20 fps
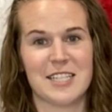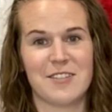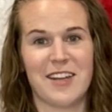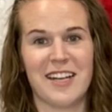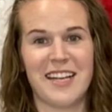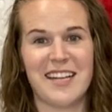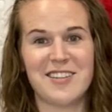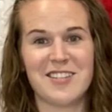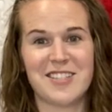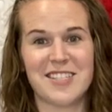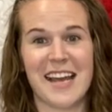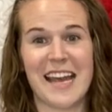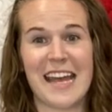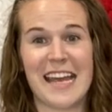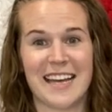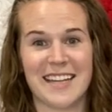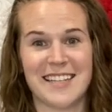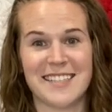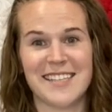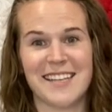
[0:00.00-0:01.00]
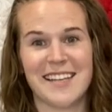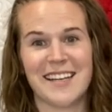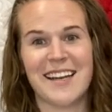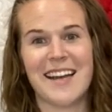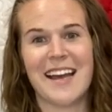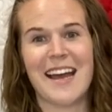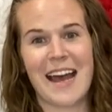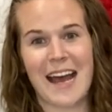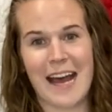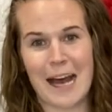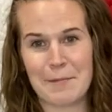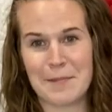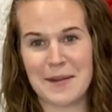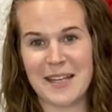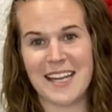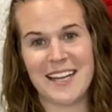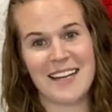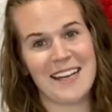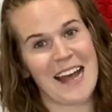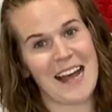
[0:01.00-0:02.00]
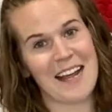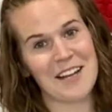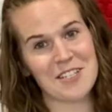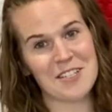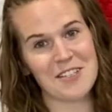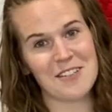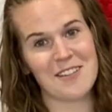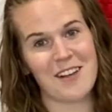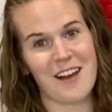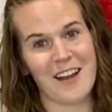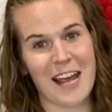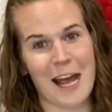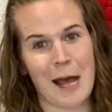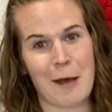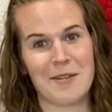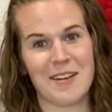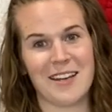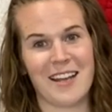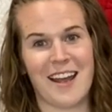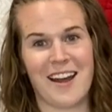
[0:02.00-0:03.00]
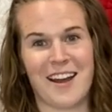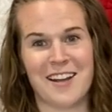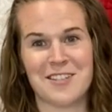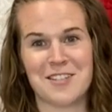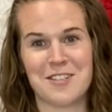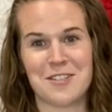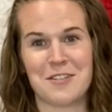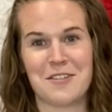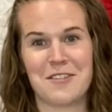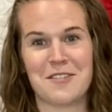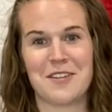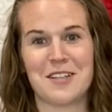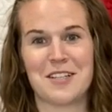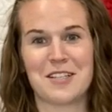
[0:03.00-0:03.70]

finished, and happy National Log Cabin Day on June